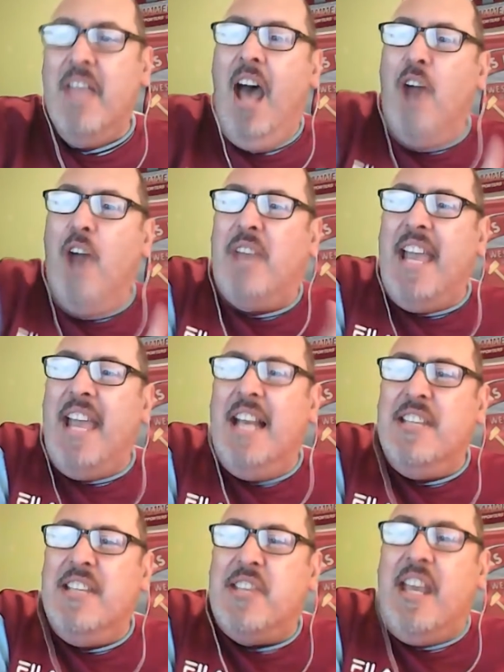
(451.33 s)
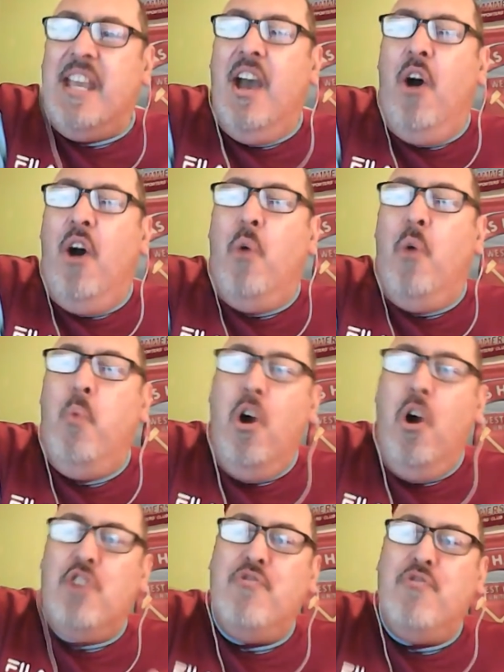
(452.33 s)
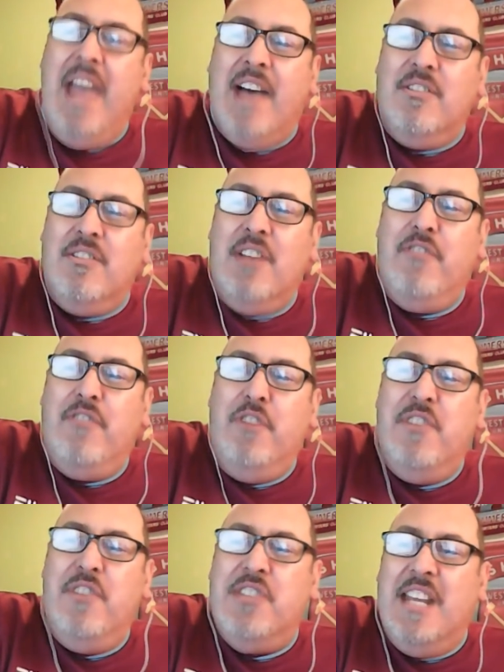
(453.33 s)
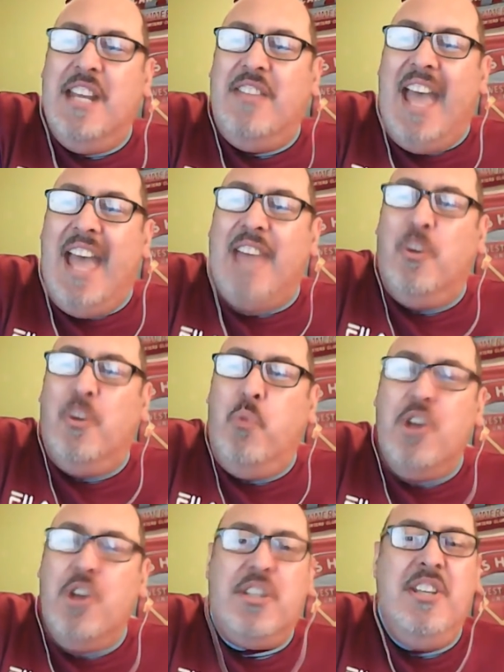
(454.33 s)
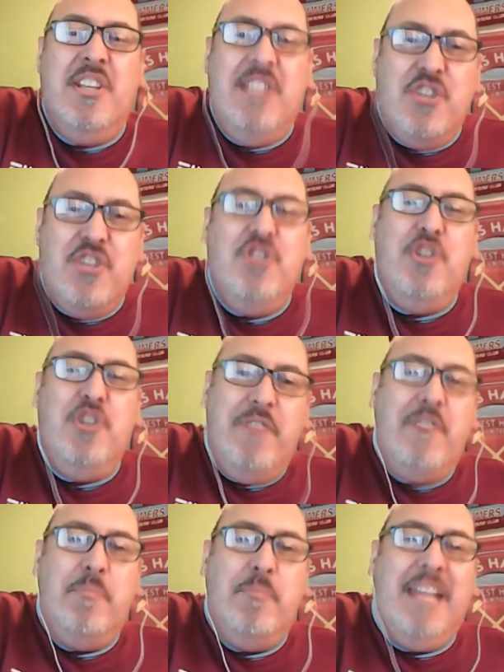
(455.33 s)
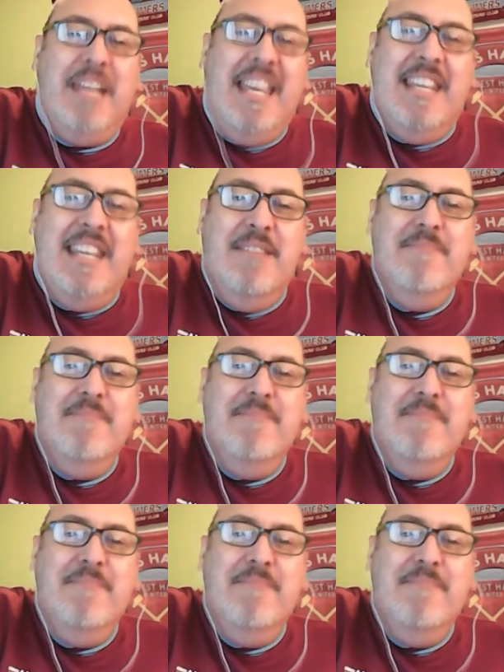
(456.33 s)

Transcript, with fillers: Okay, let's see. What ground have you visited that had the worst conditions you've ever played in?